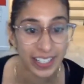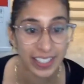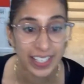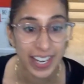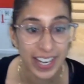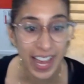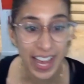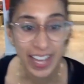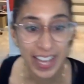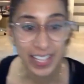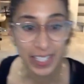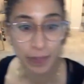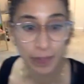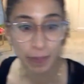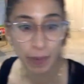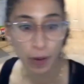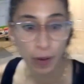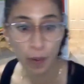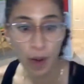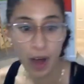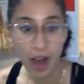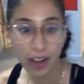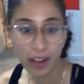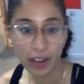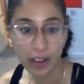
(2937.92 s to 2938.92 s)
Nice
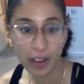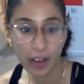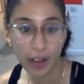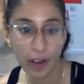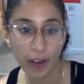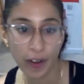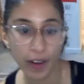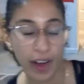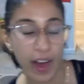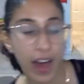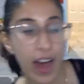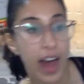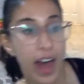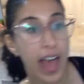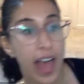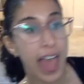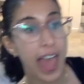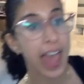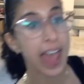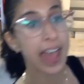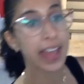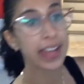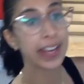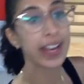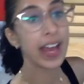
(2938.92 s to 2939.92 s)
Morocco.
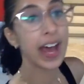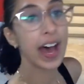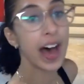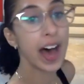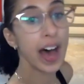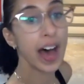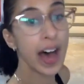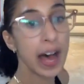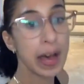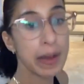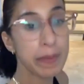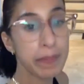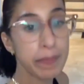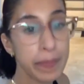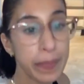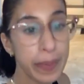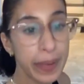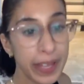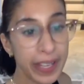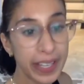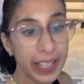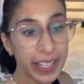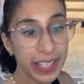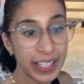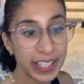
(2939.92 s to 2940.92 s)
And up.
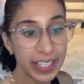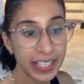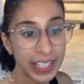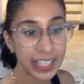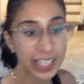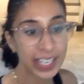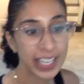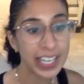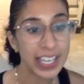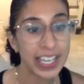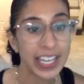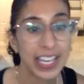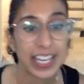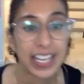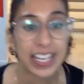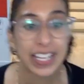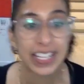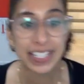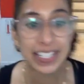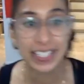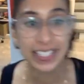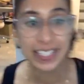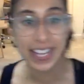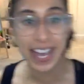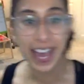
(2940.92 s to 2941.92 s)

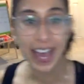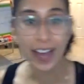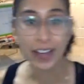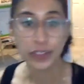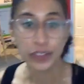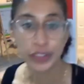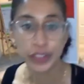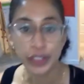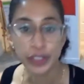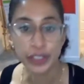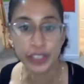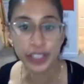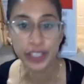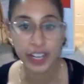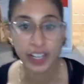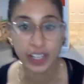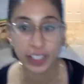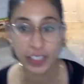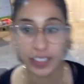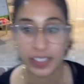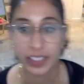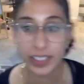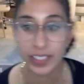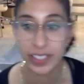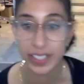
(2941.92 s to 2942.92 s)
Down. Two
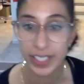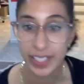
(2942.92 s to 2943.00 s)
circles.